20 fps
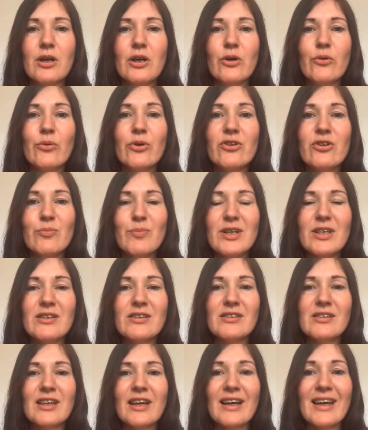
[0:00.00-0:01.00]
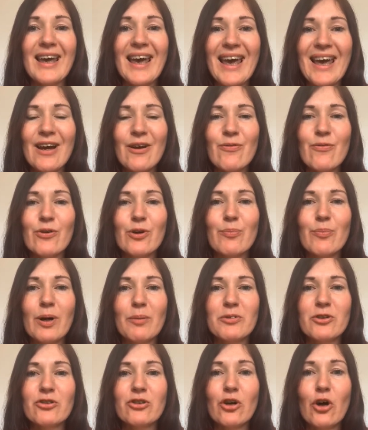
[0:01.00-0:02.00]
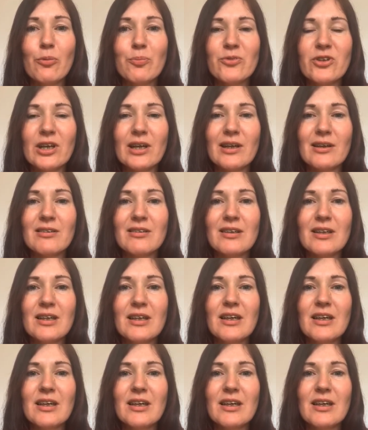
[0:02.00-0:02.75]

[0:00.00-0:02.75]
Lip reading: which means that care for the published object